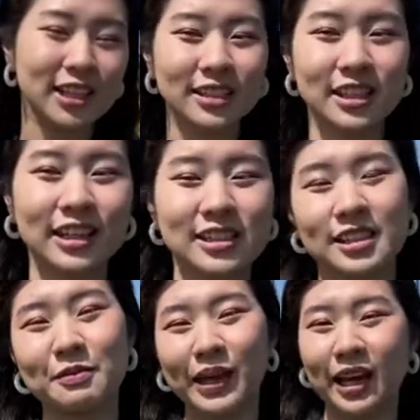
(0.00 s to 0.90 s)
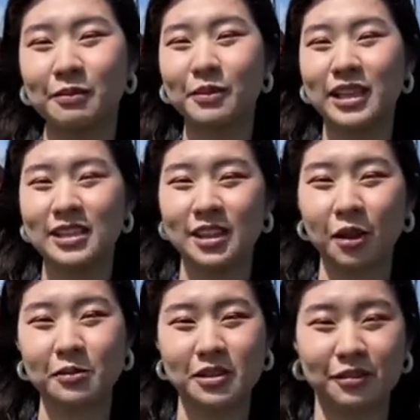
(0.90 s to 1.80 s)
as you can see behind me is the
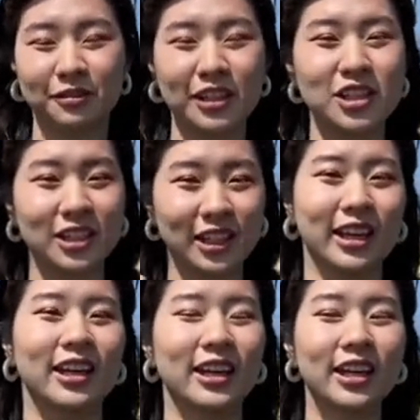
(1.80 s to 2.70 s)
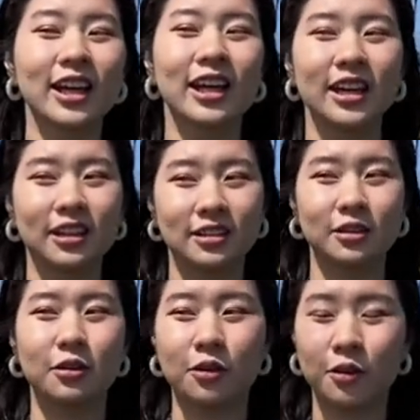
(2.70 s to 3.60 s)
observation deck,
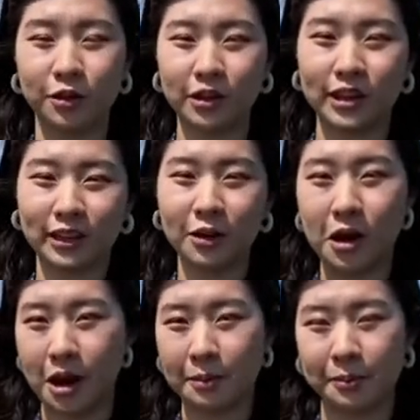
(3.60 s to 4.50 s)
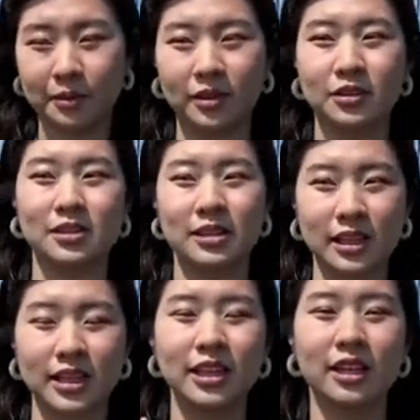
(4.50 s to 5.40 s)
so you can go up to
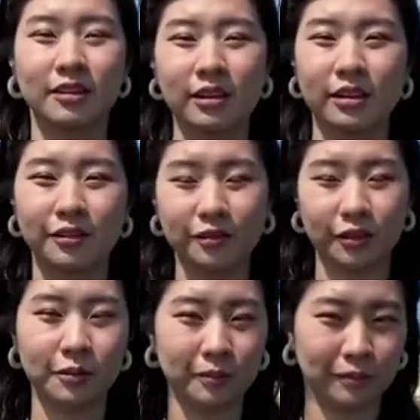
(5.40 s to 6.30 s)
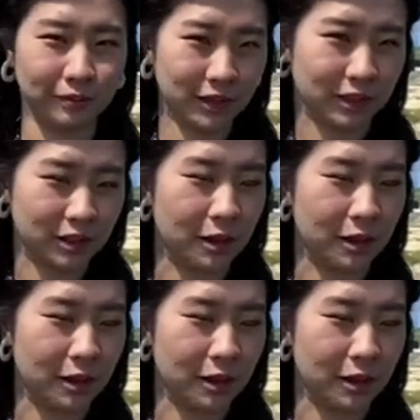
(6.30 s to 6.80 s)
see from the top.